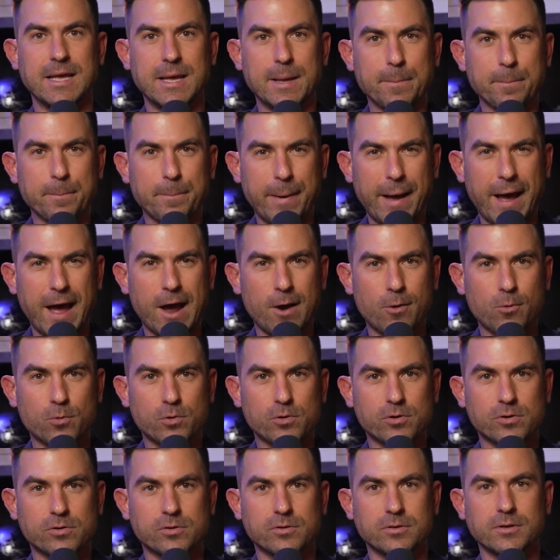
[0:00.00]

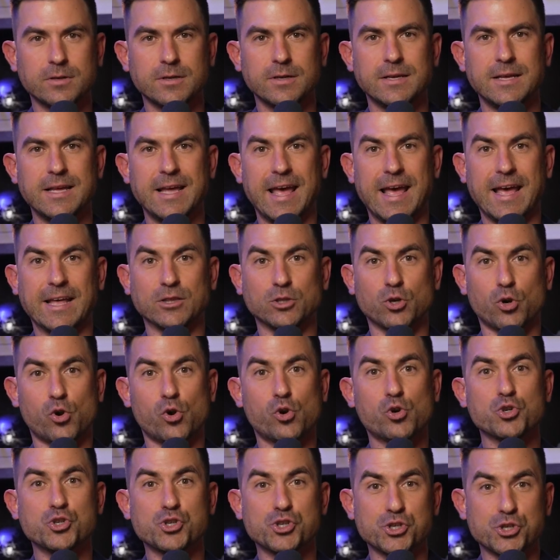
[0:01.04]
empower, and
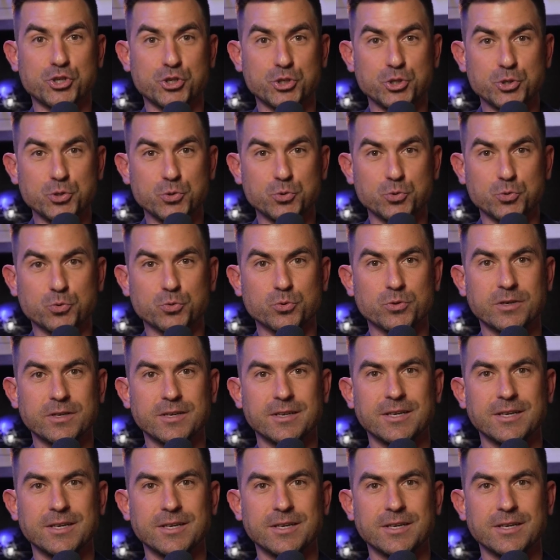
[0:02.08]
urge you